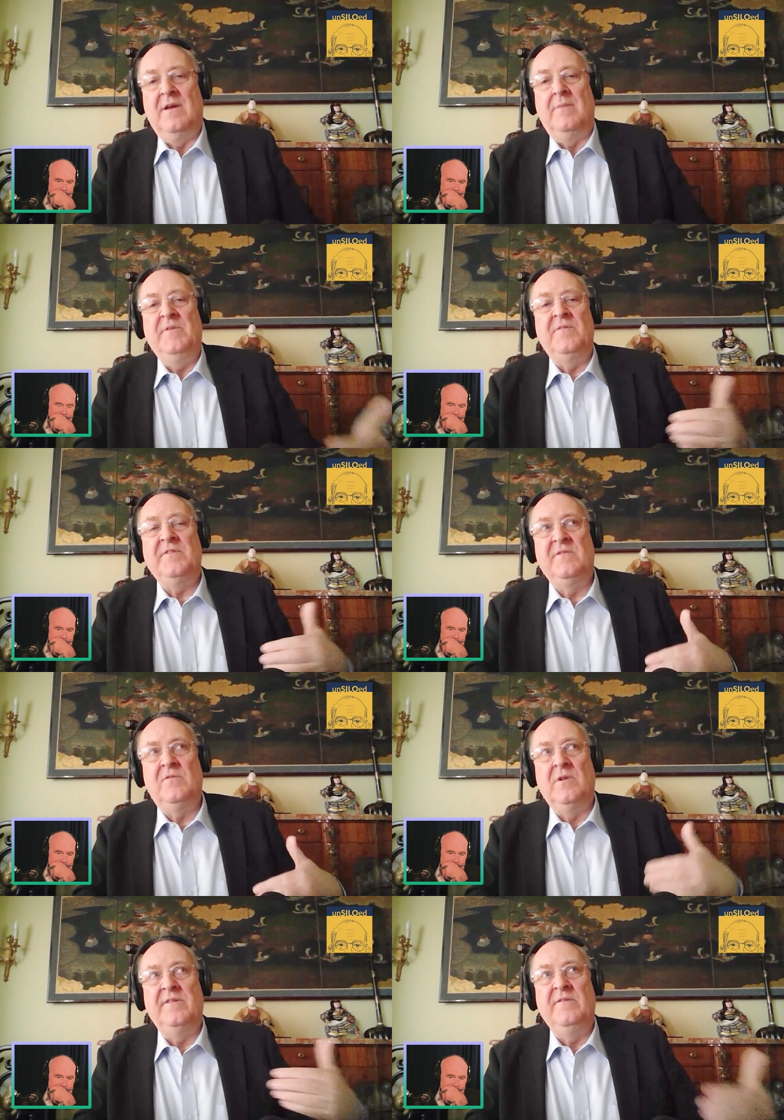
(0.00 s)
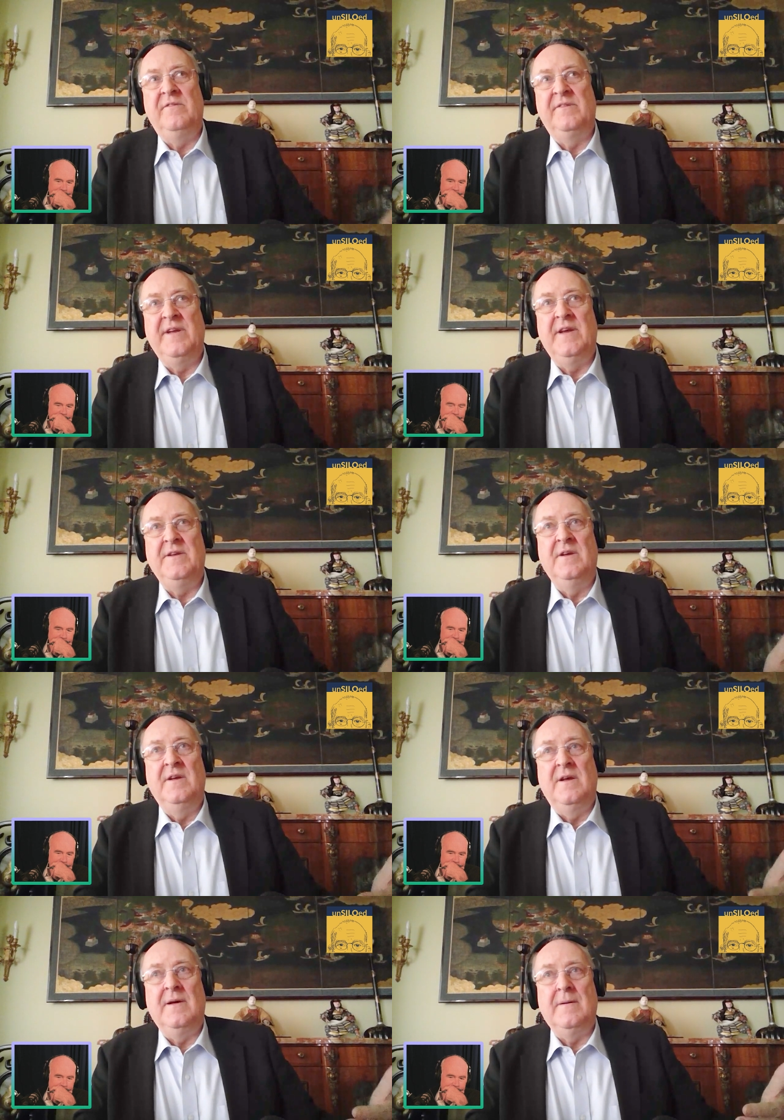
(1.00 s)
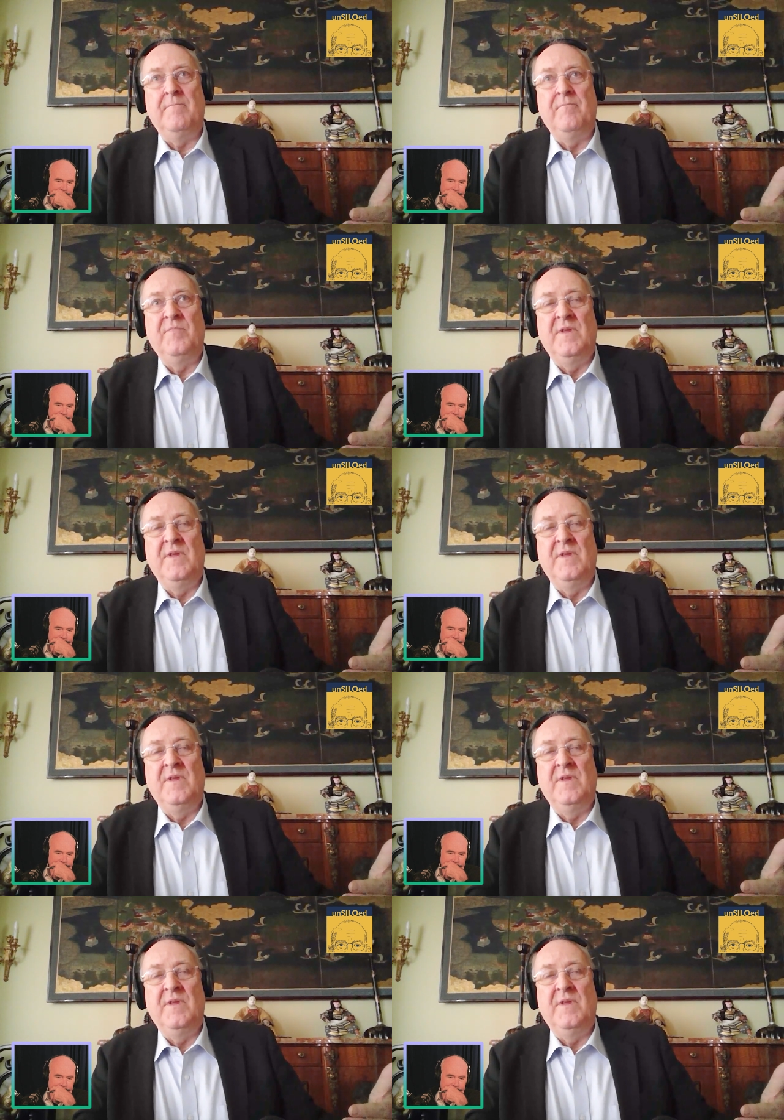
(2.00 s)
I mean, first of all, as you said, um,